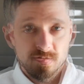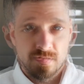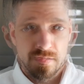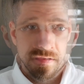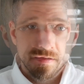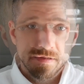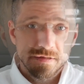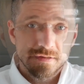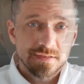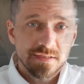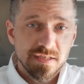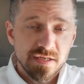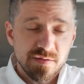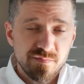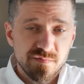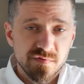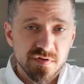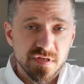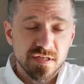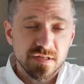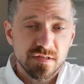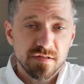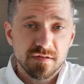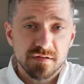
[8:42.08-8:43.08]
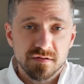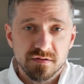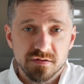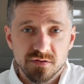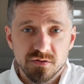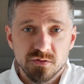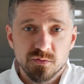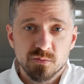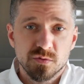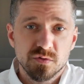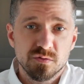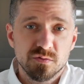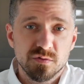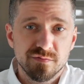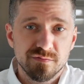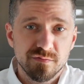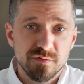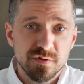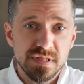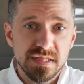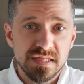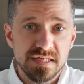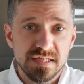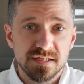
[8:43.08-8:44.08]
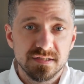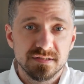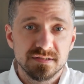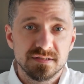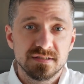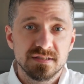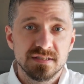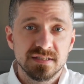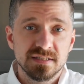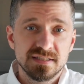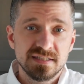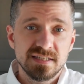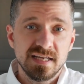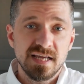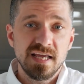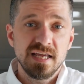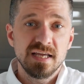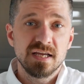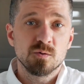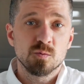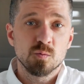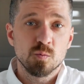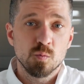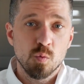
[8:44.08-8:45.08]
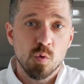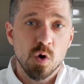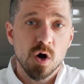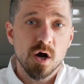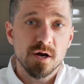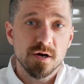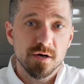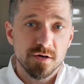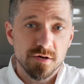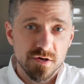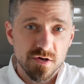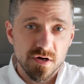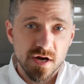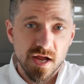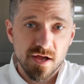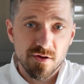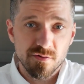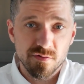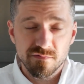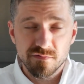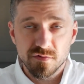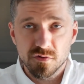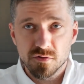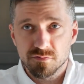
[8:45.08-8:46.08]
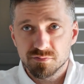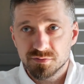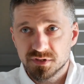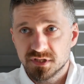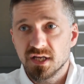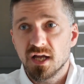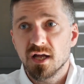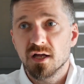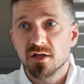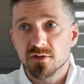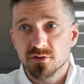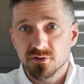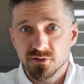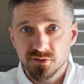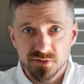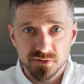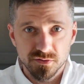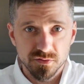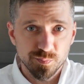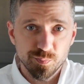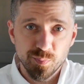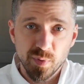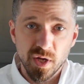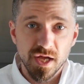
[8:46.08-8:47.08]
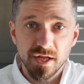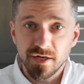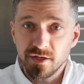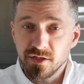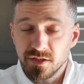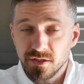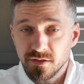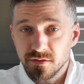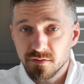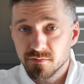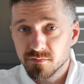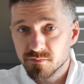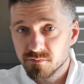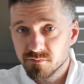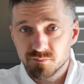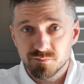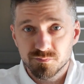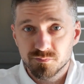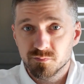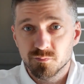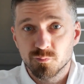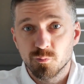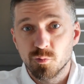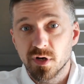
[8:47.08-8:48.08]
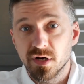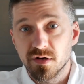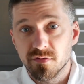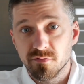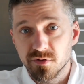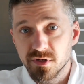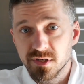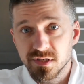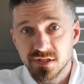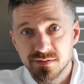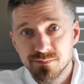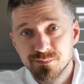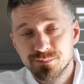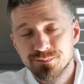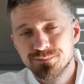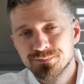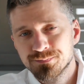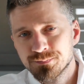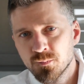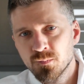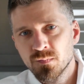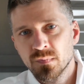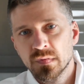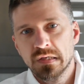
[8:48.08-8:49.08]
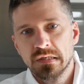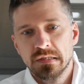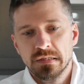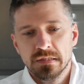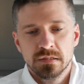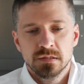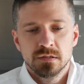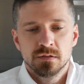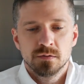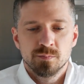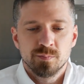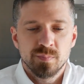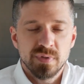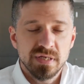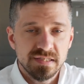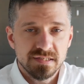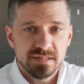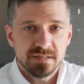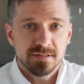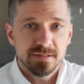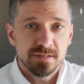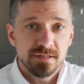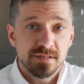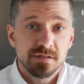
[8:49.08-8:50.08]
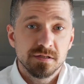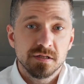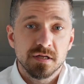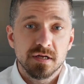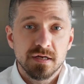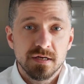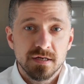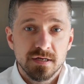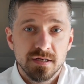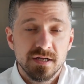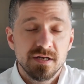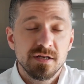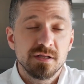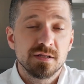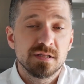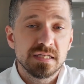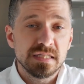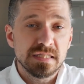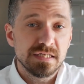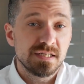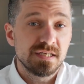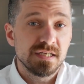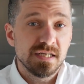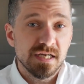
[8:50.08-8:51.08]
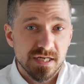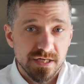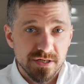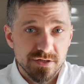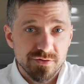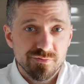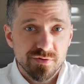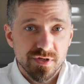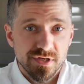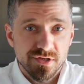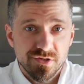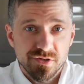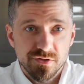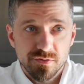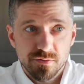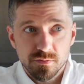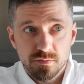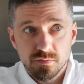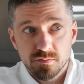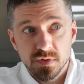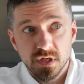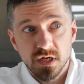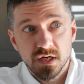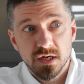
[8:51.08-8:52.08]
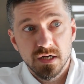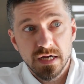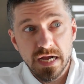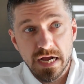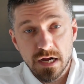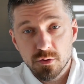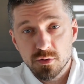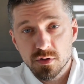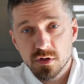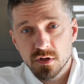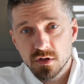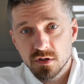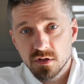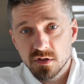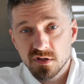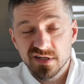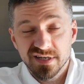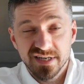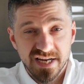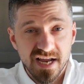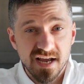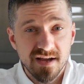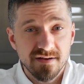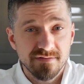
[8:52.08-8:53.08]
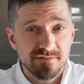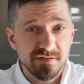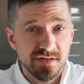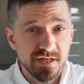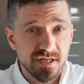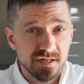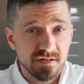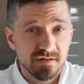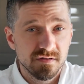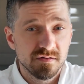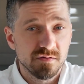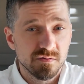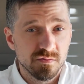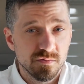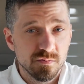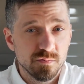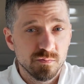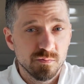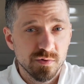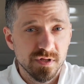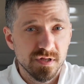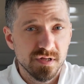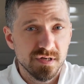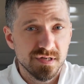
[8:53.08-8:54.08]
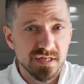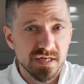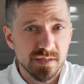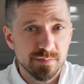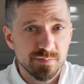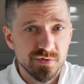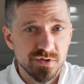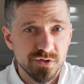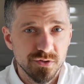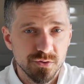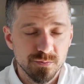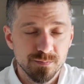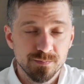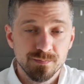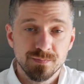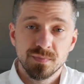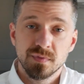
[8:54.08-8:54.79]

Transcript: In the same vein, you want to avoid things that take water out of your cells or body, or whatever it is. Basically, anything that dehydrates you. Alcohol and caffeine, one of the top 2.